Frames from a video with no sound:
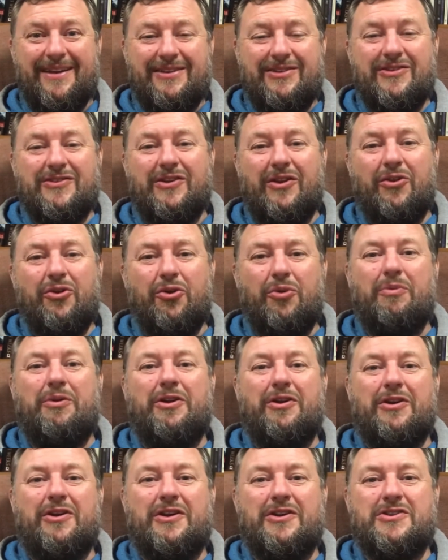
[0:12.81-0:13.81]
just a little bit
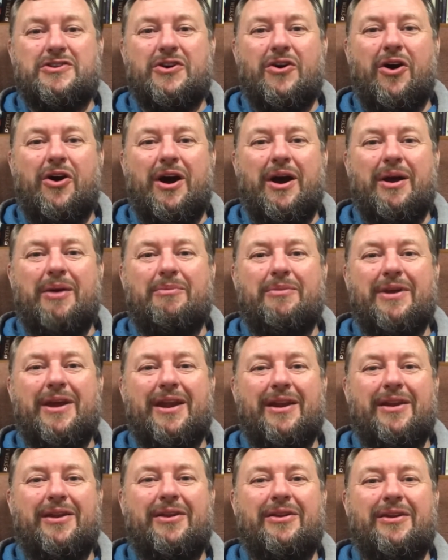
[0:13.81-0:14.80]
at a time,
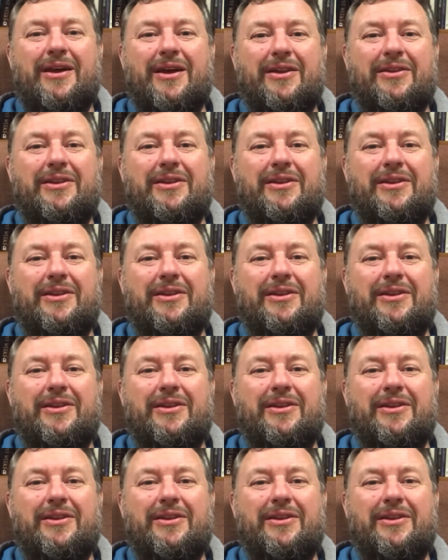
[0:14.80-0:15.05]
and in the